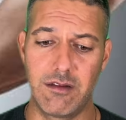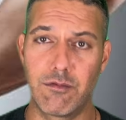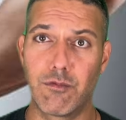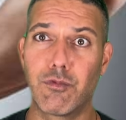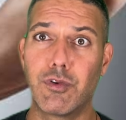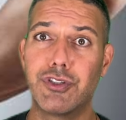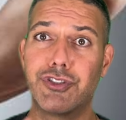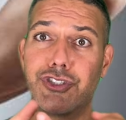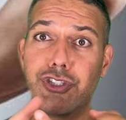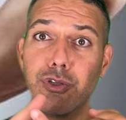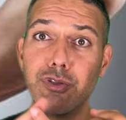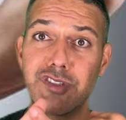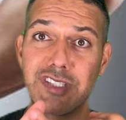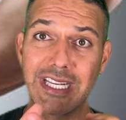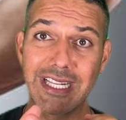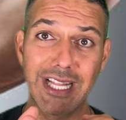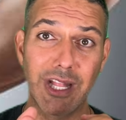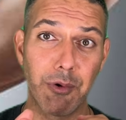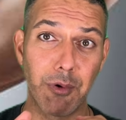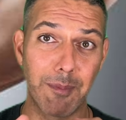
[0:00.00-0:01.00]

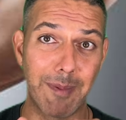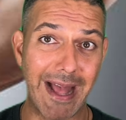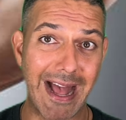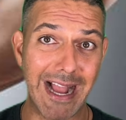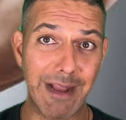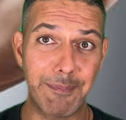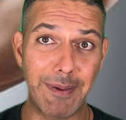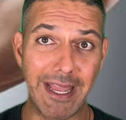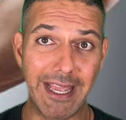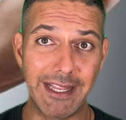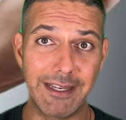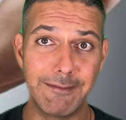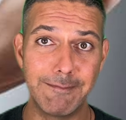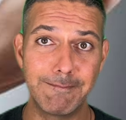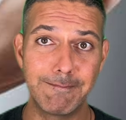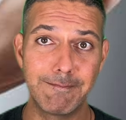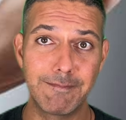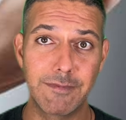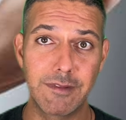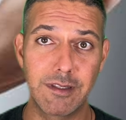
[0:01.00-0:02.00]
reducing lower back pain
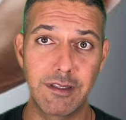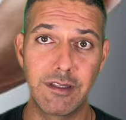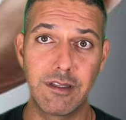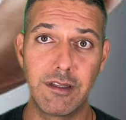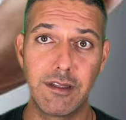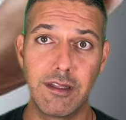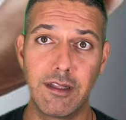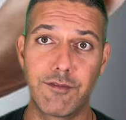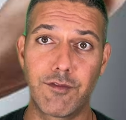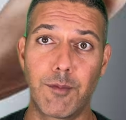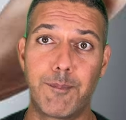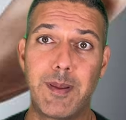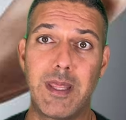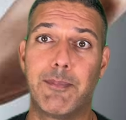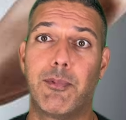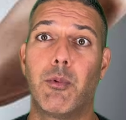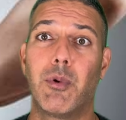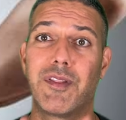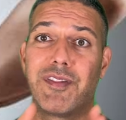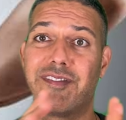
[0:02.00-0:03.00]
for
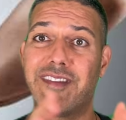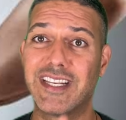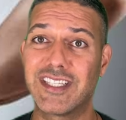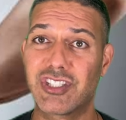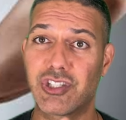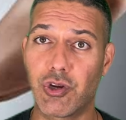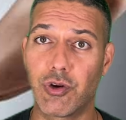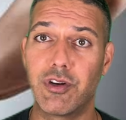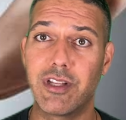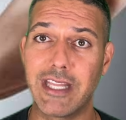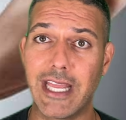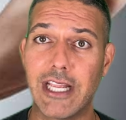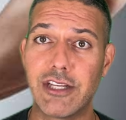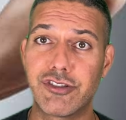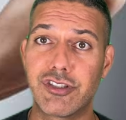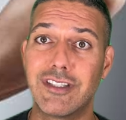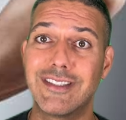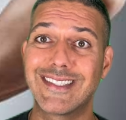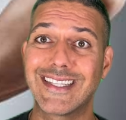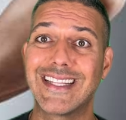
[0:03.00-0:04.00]
people with disc
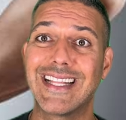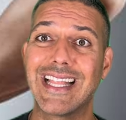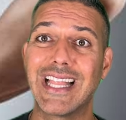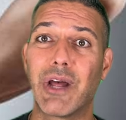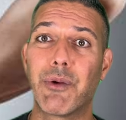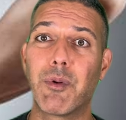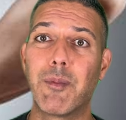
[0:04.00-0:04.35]
herniations in the lower